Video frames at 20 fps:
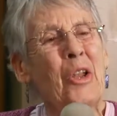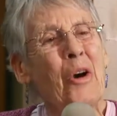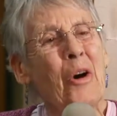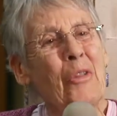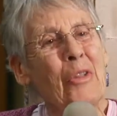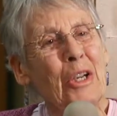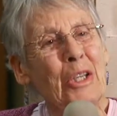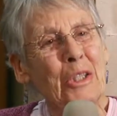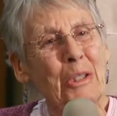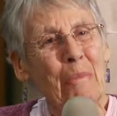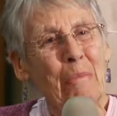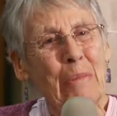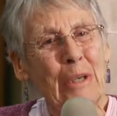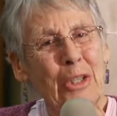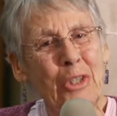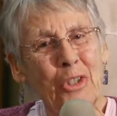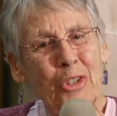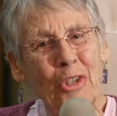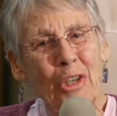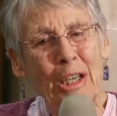no, there's a
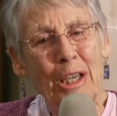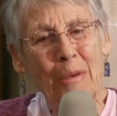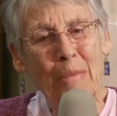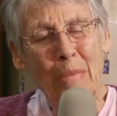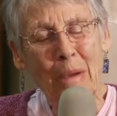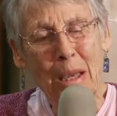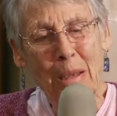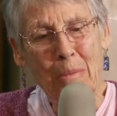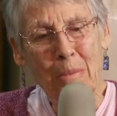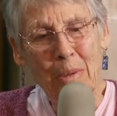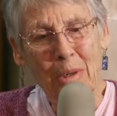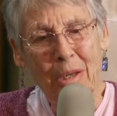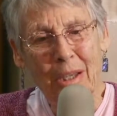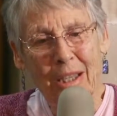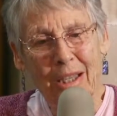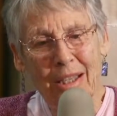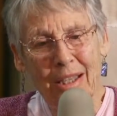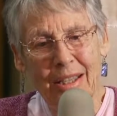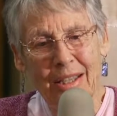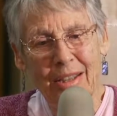picture in my
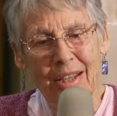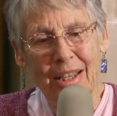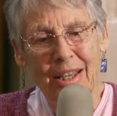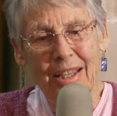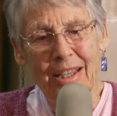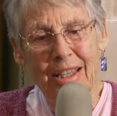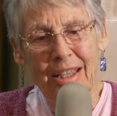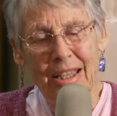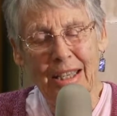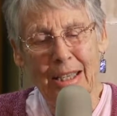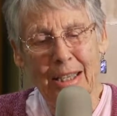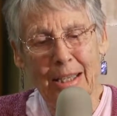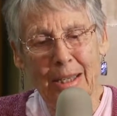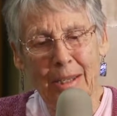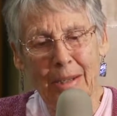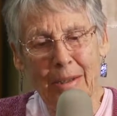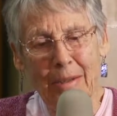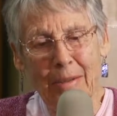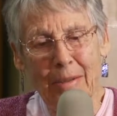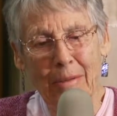book that
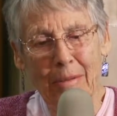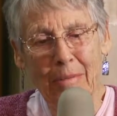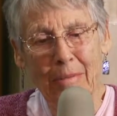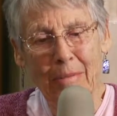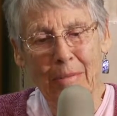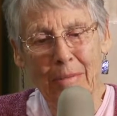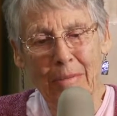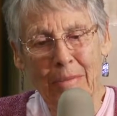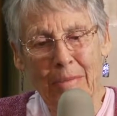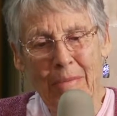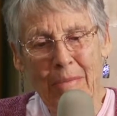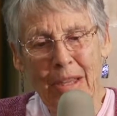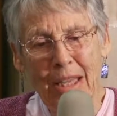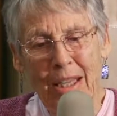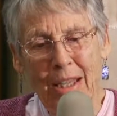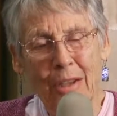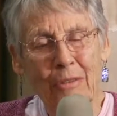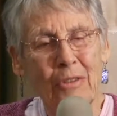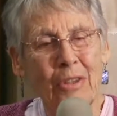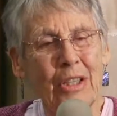um,
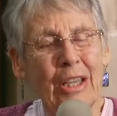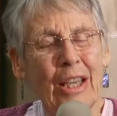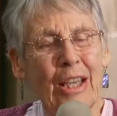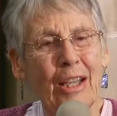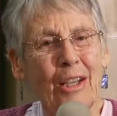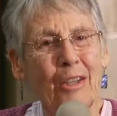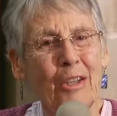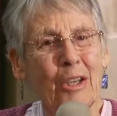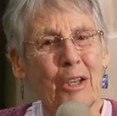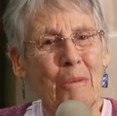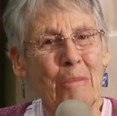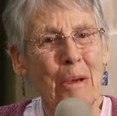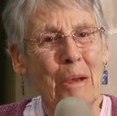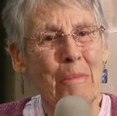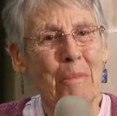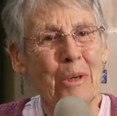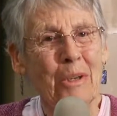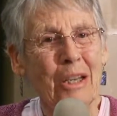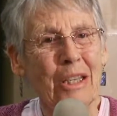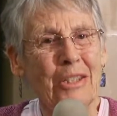if you take a look at my
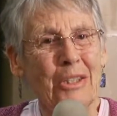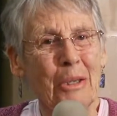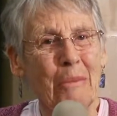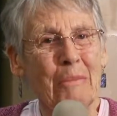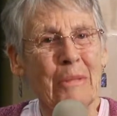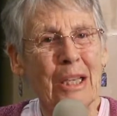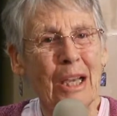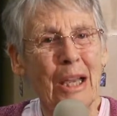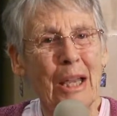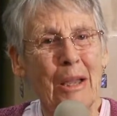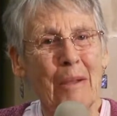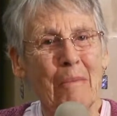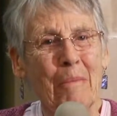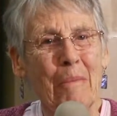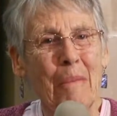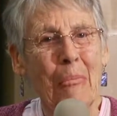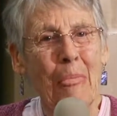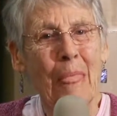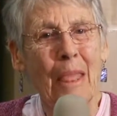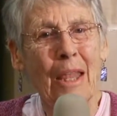book
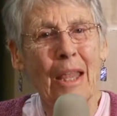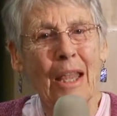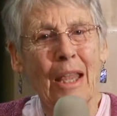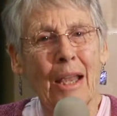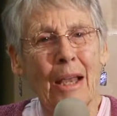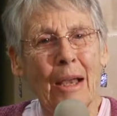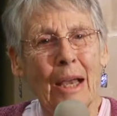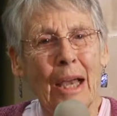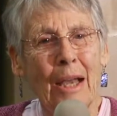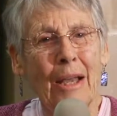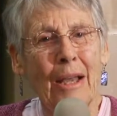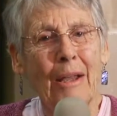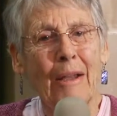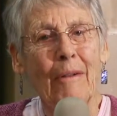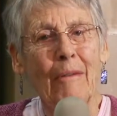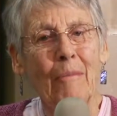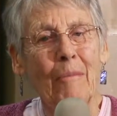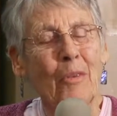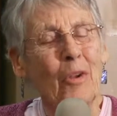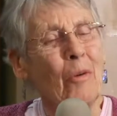sometime,
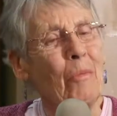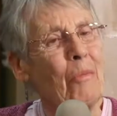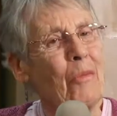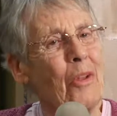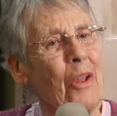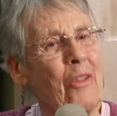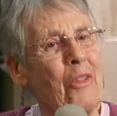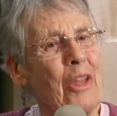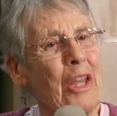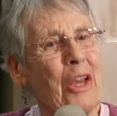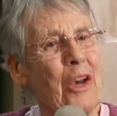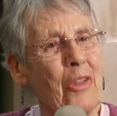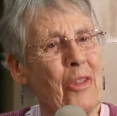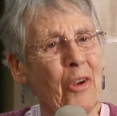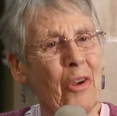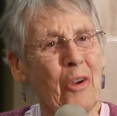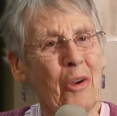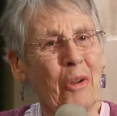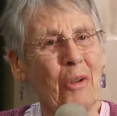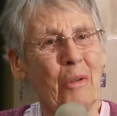um, the other
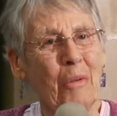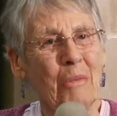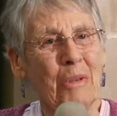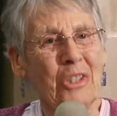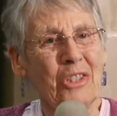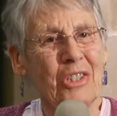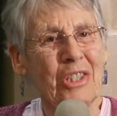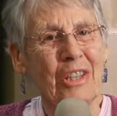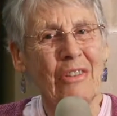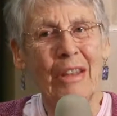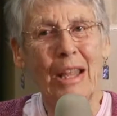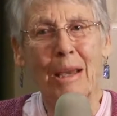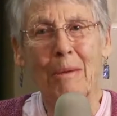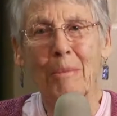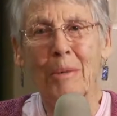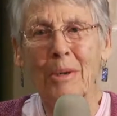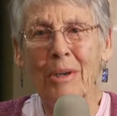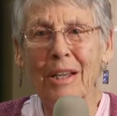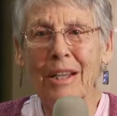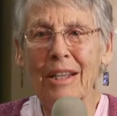cult was in that
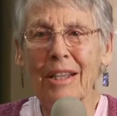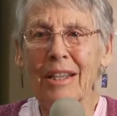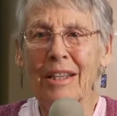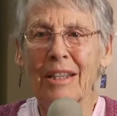book.